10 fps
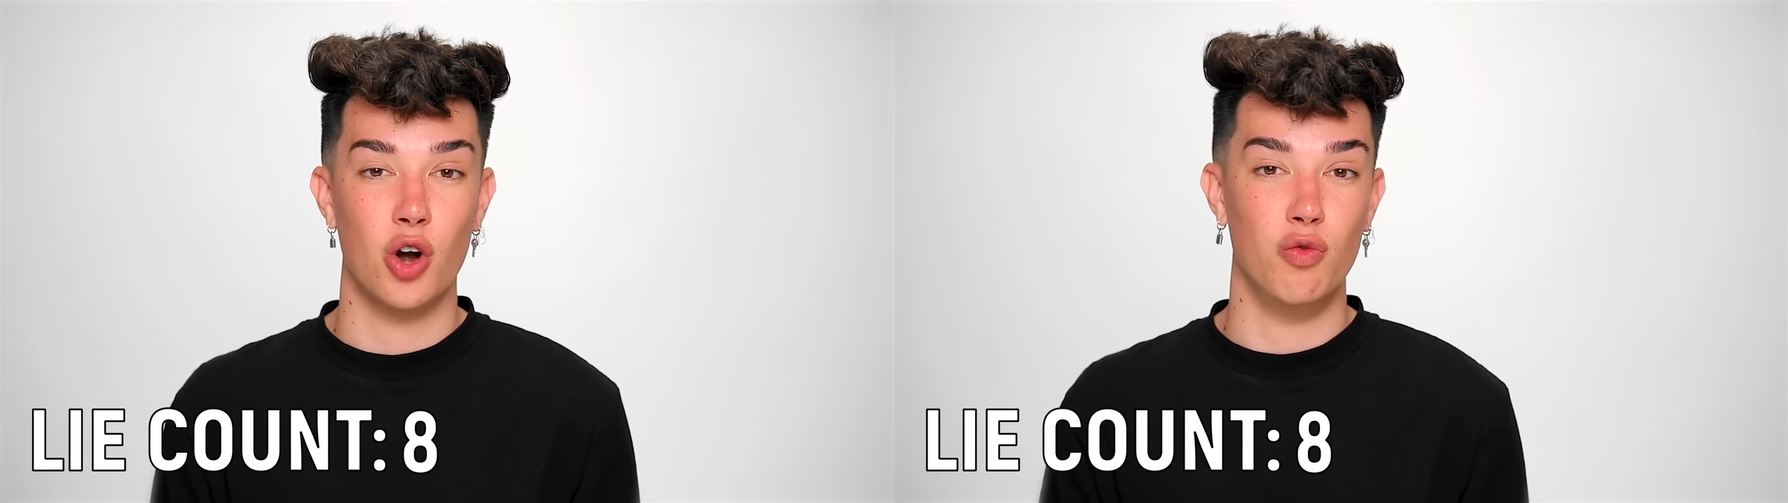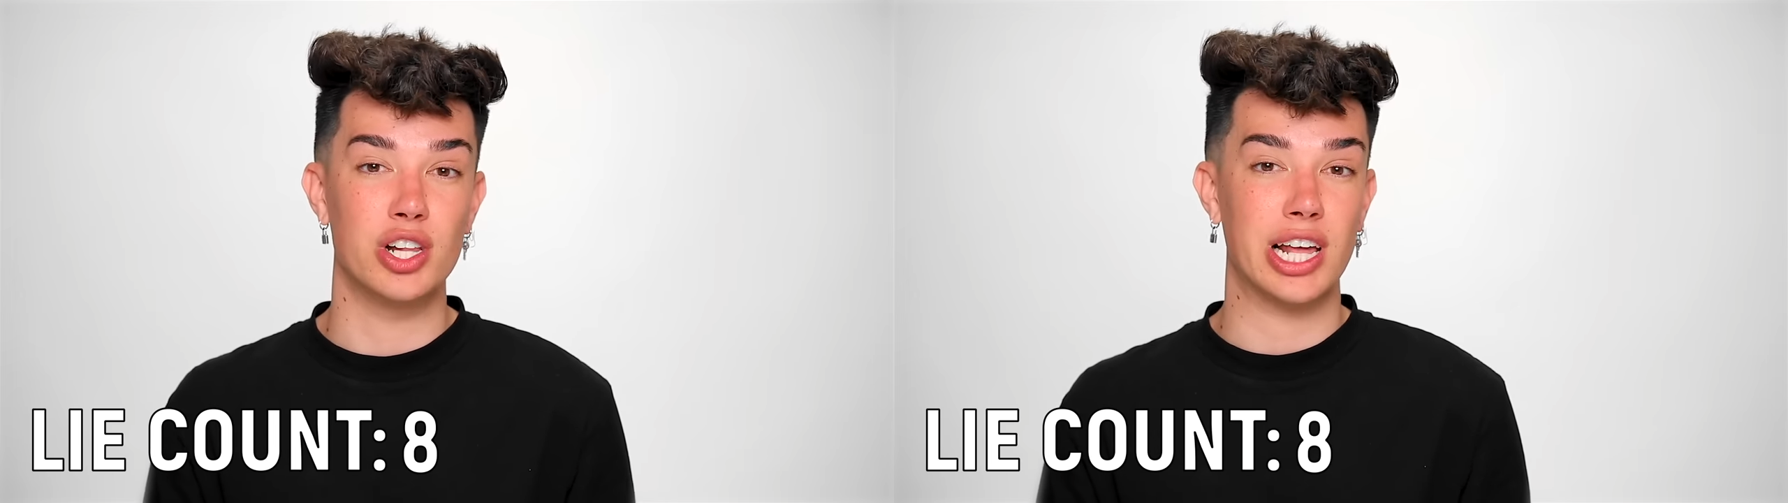
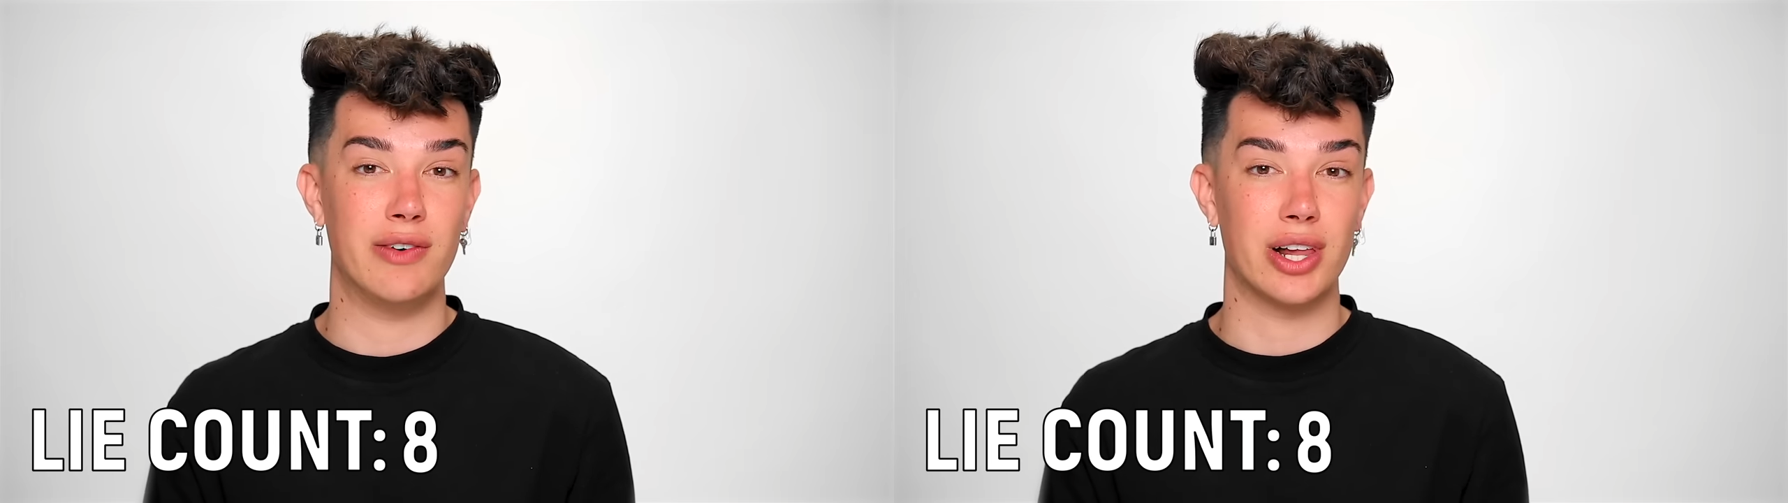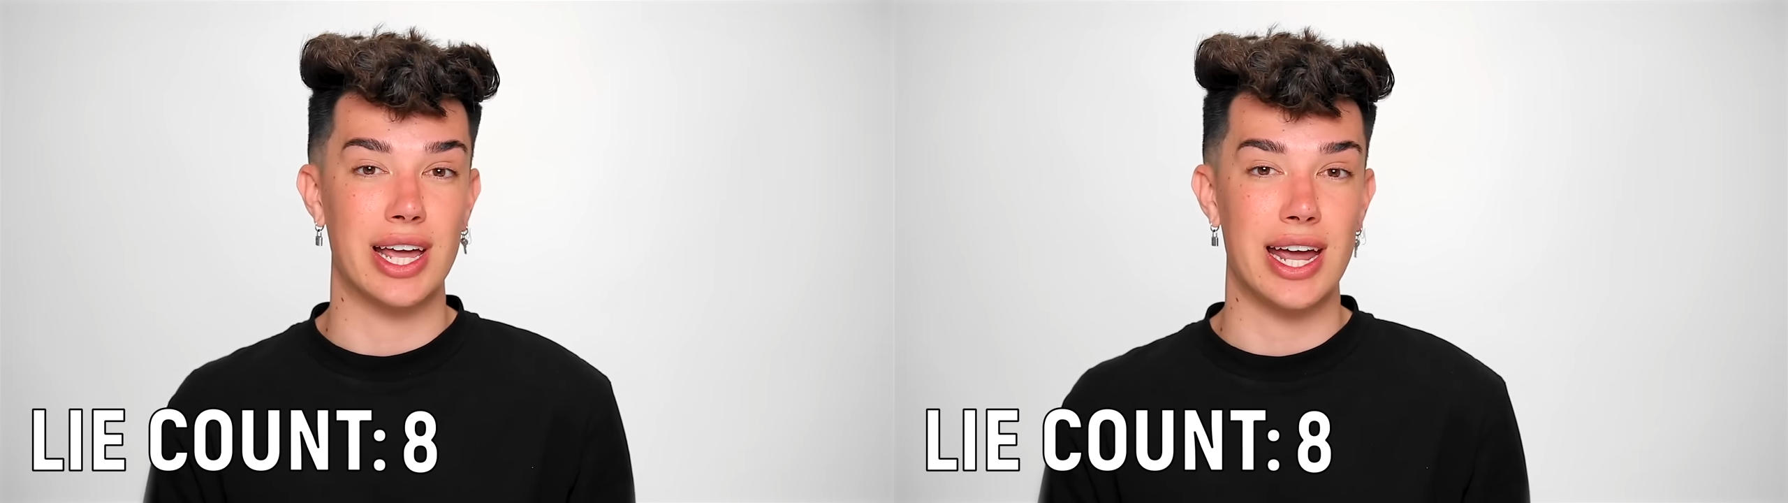really,
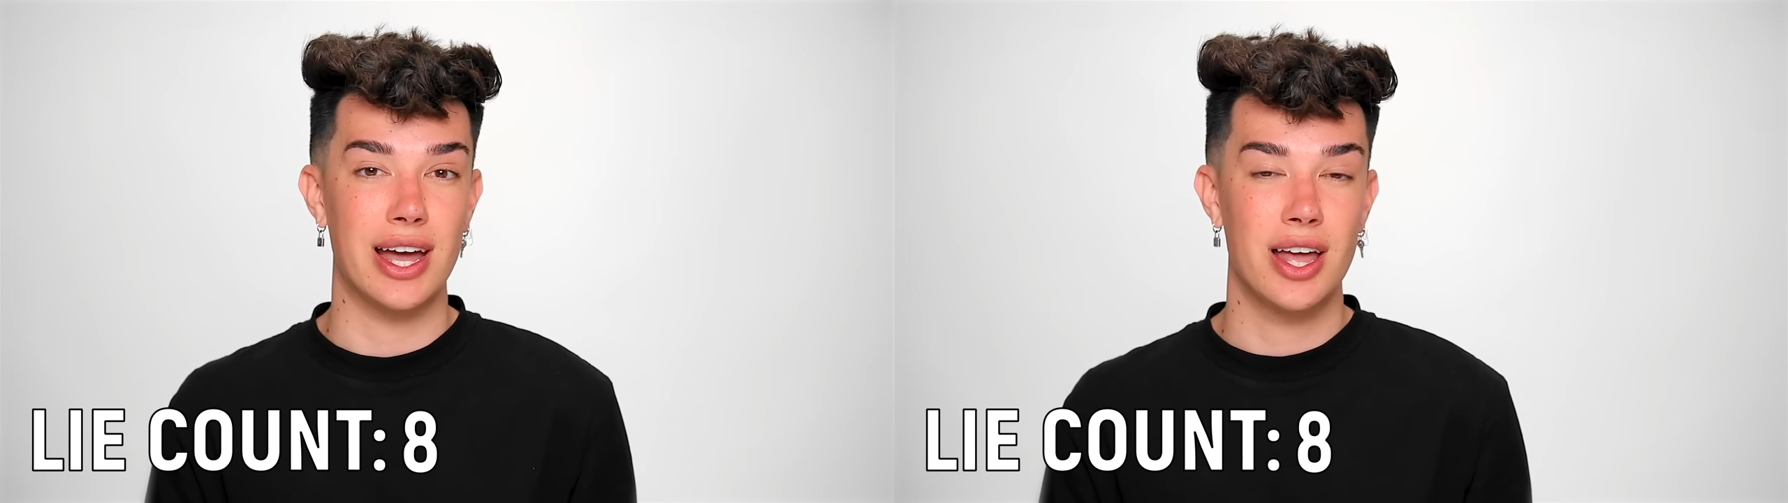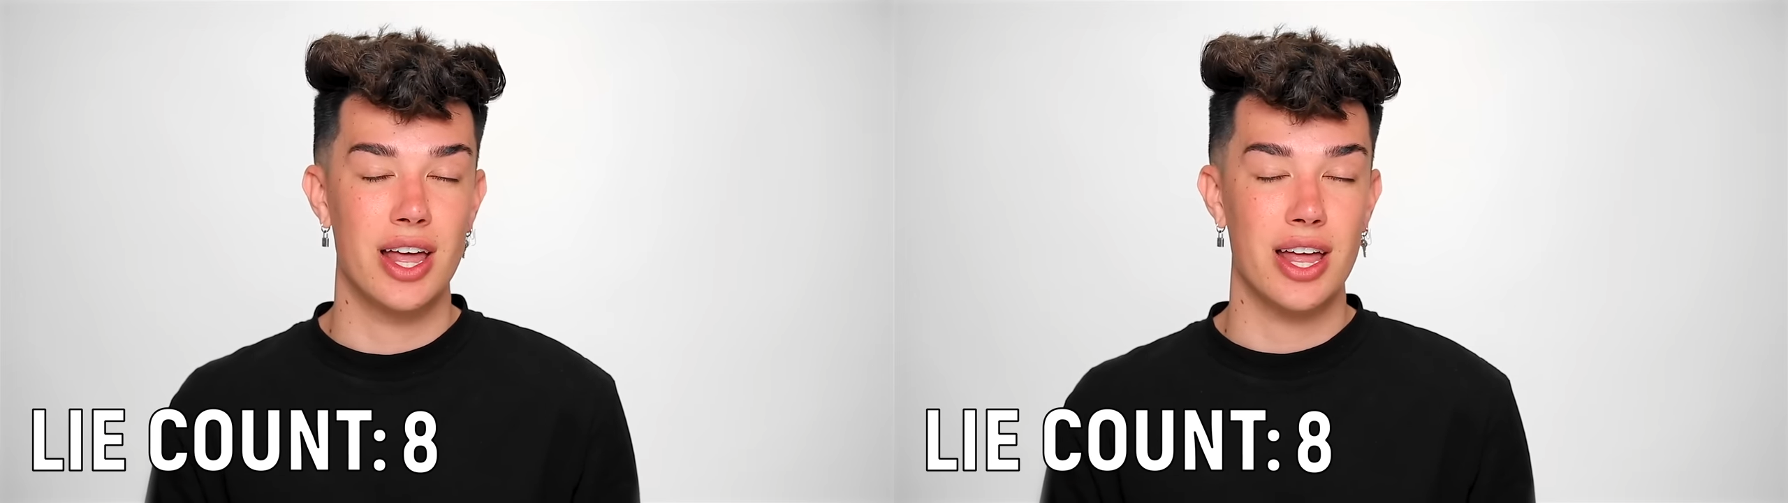really
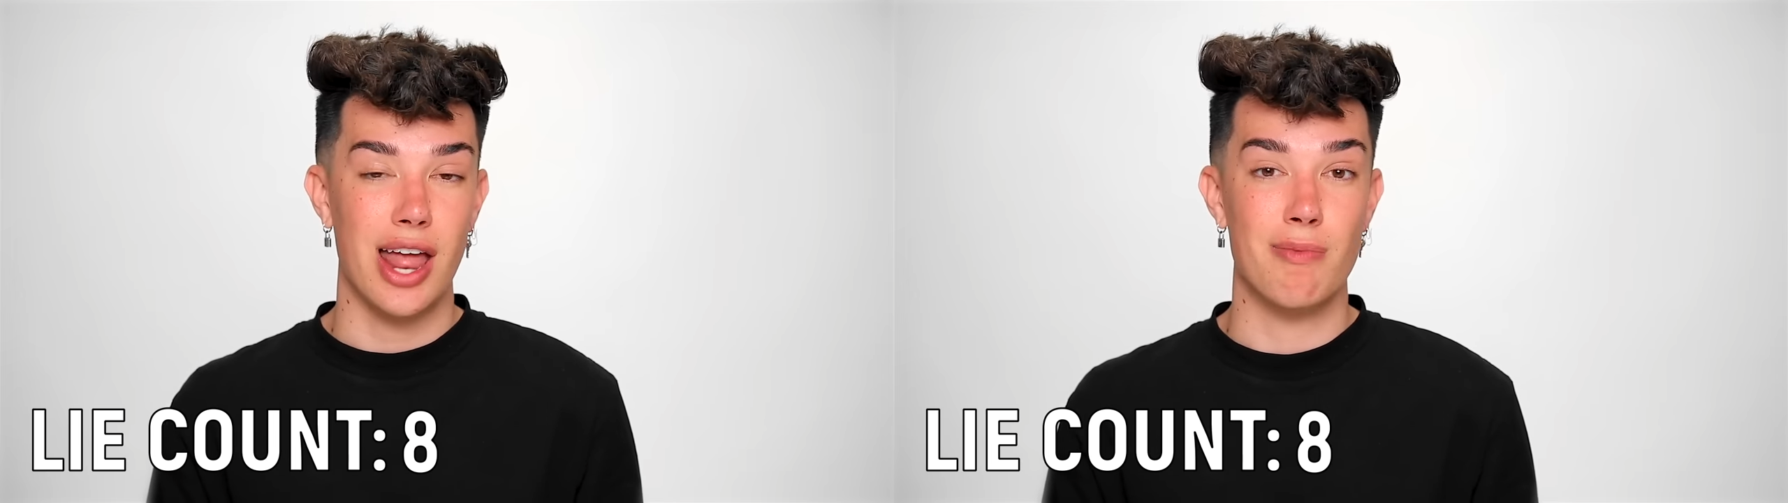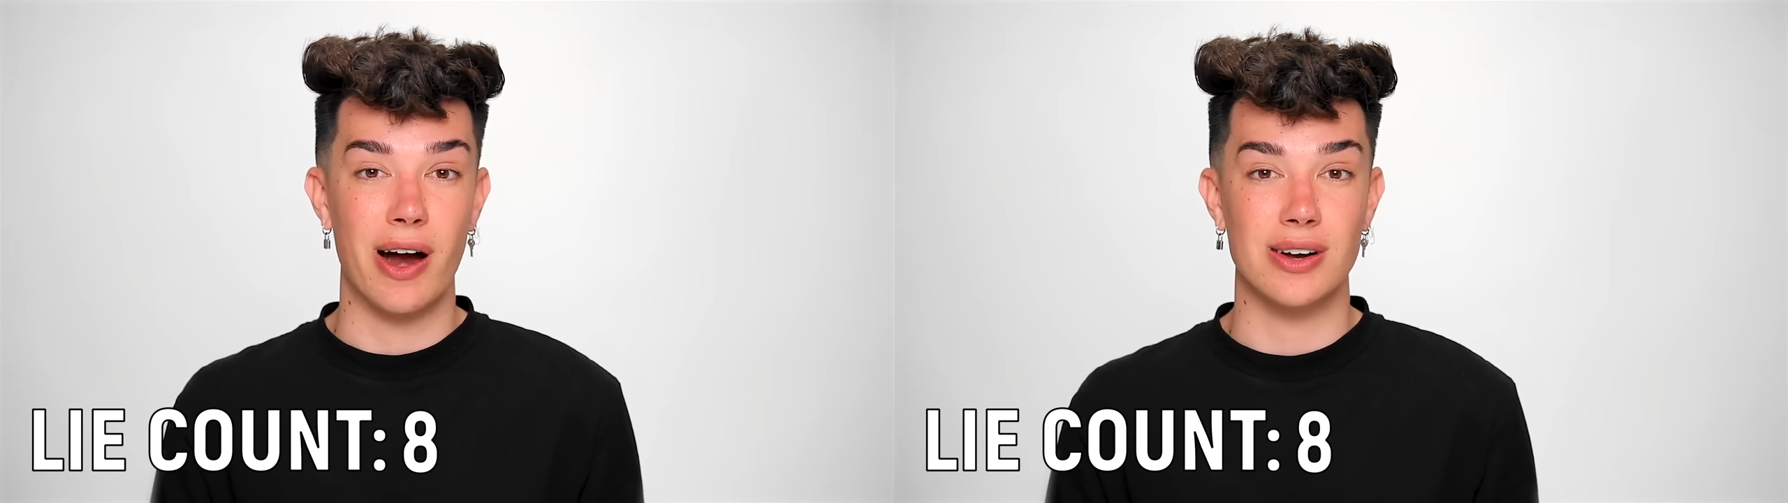
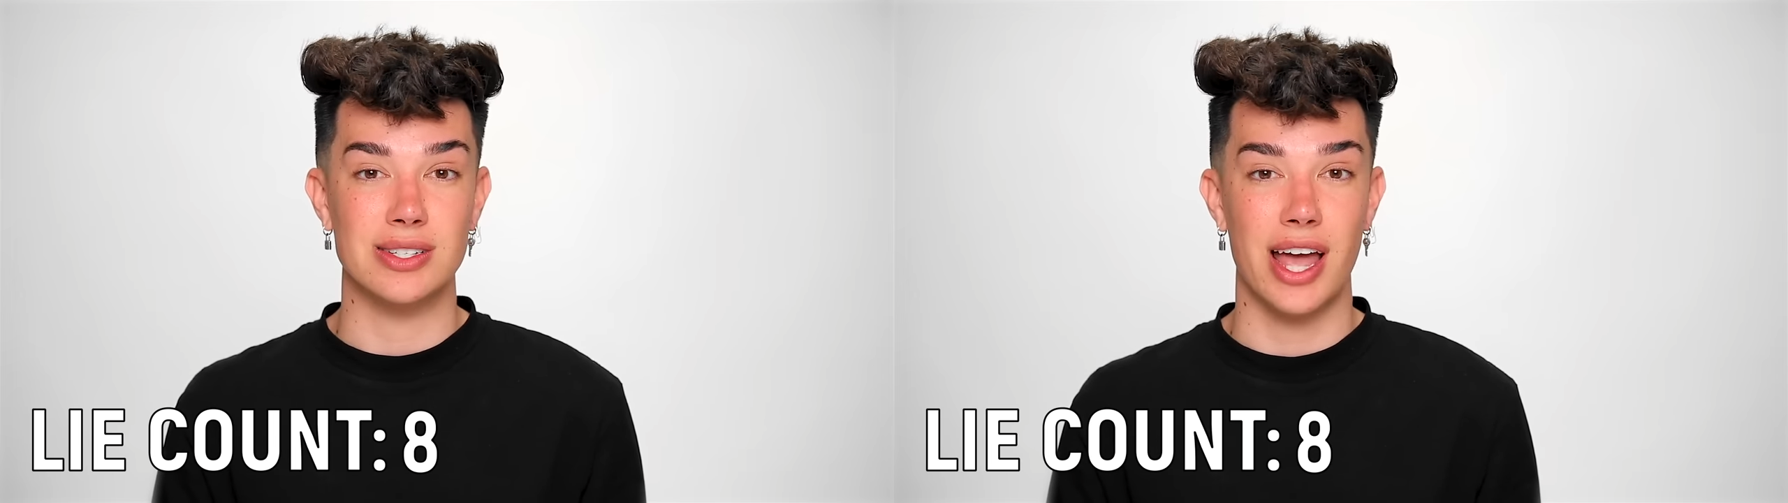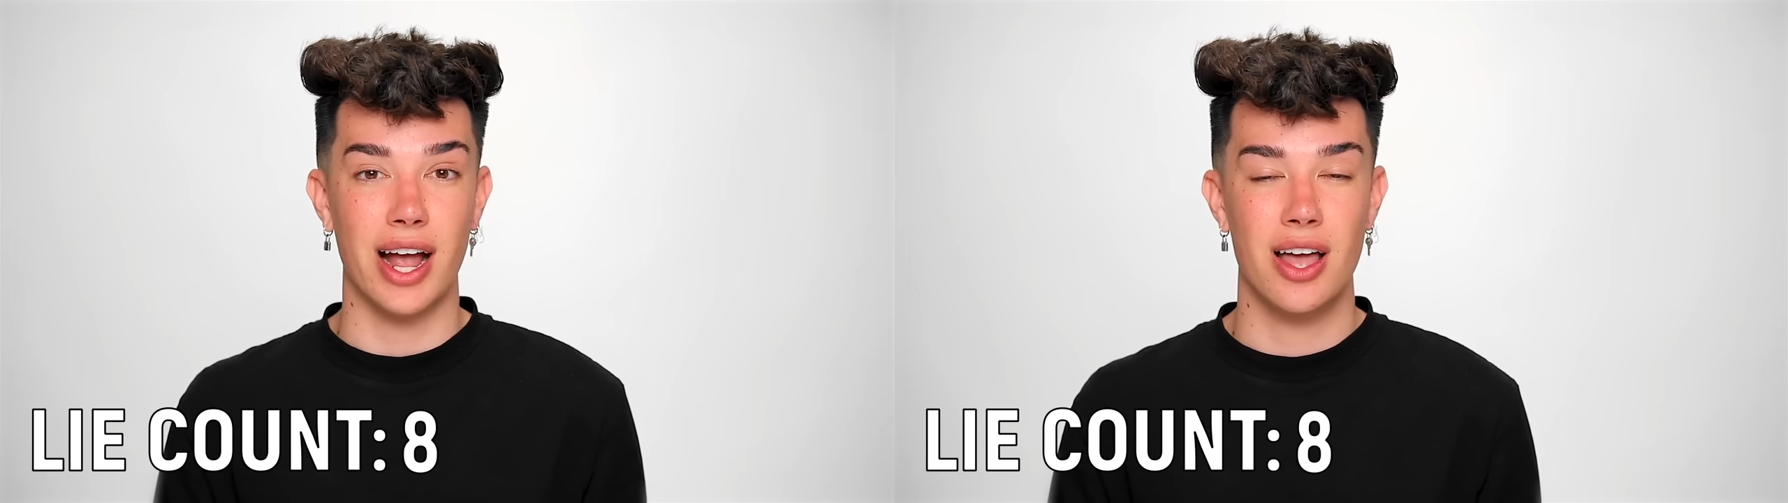
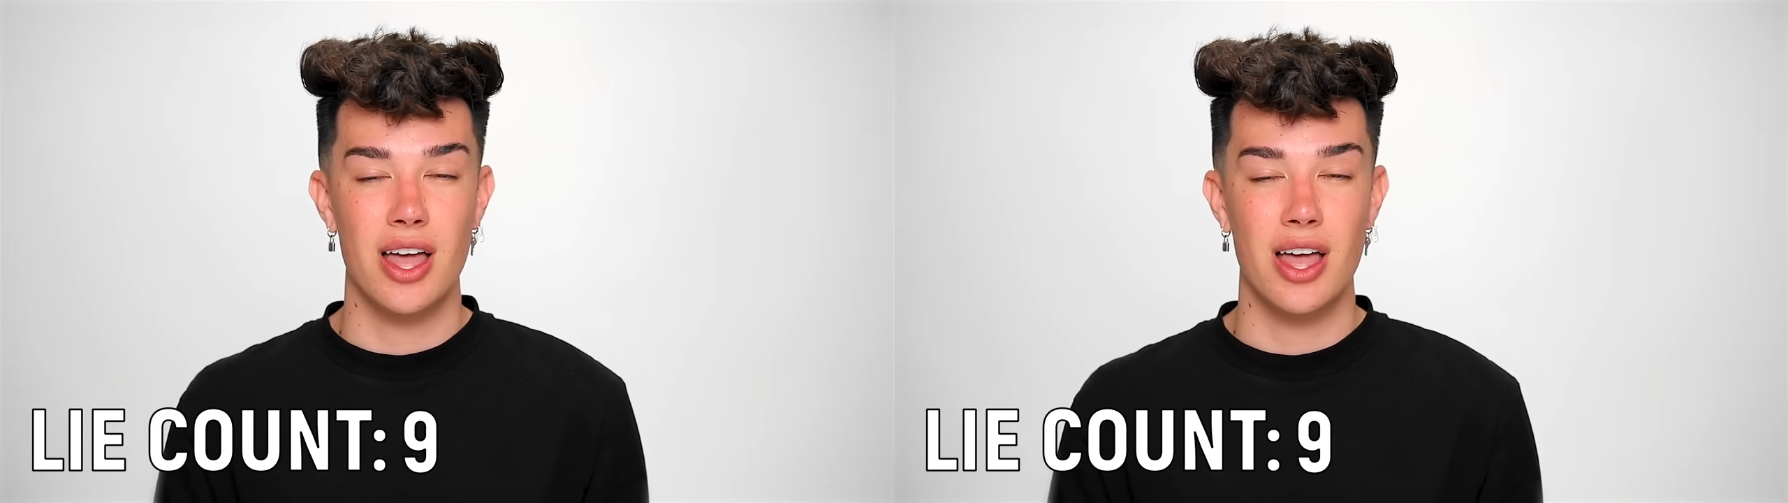embarrassing.